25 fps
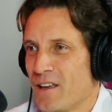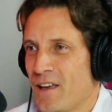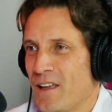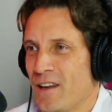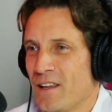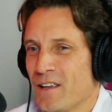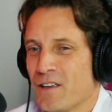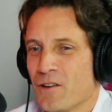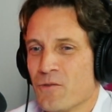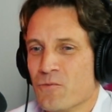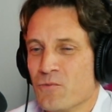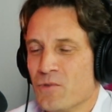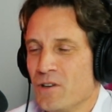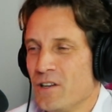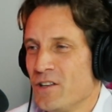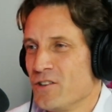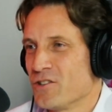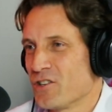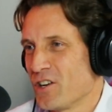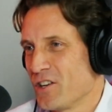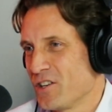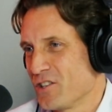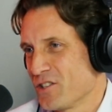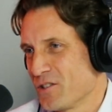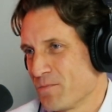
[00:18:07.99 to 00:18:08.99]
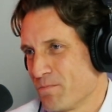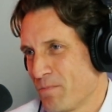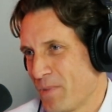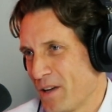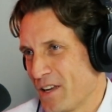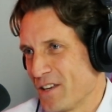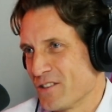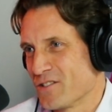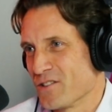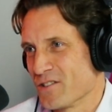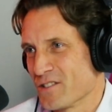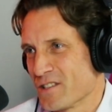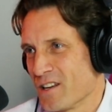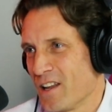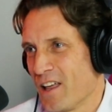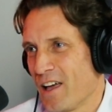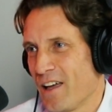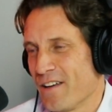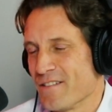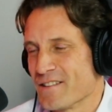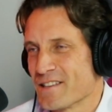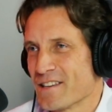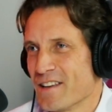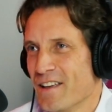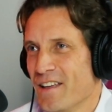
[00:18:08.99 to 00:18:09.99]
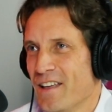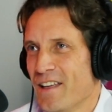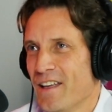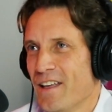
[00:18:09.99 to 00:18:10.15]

and it can really change patients' lives.